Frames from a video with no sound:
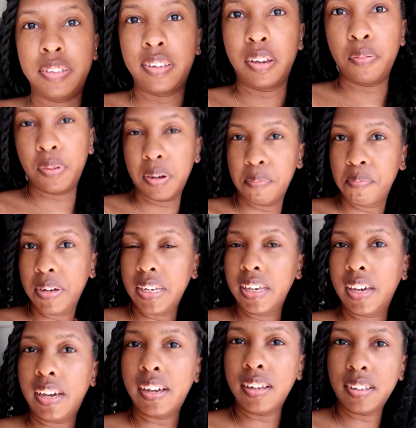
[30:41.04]
on day one, but
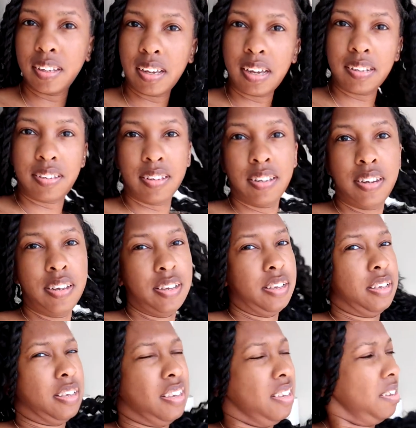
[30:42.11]
yeah, I did.
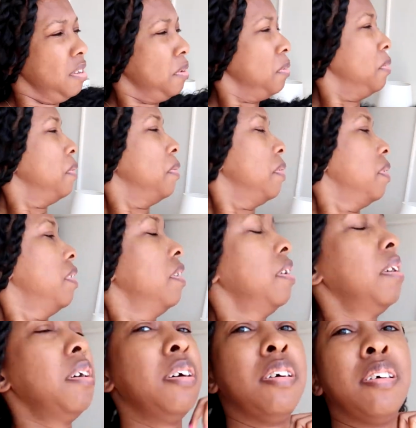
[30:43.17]
Ugh.
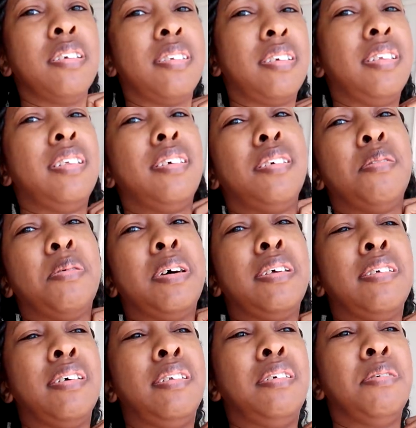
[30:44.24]
See, this is why I
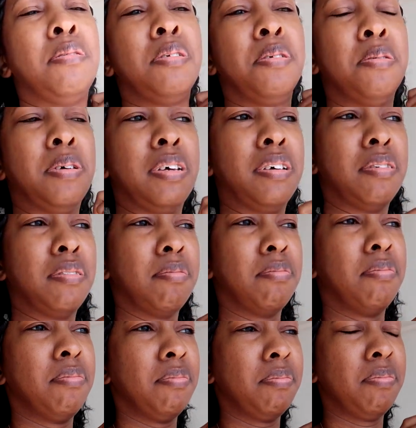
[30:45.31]
said don't do it.
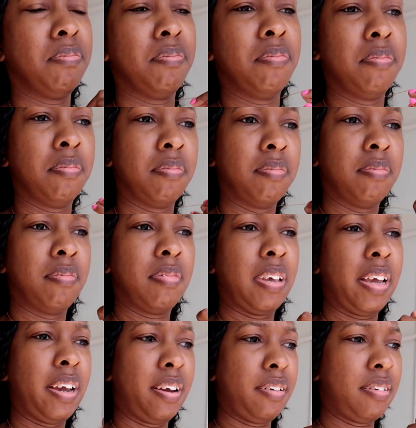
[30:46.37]
Mm.
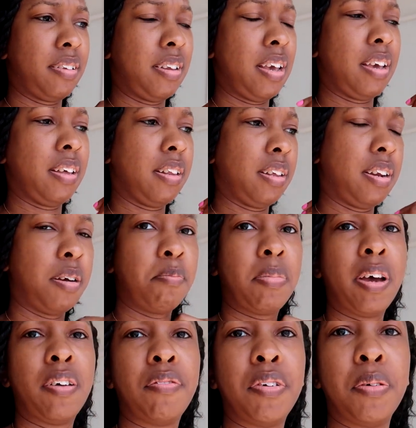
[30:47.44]
Hair is tangling up
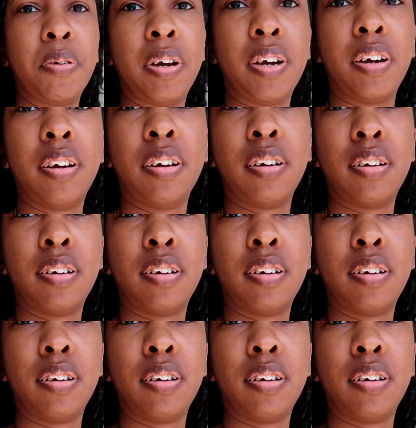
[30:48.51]
everywhere.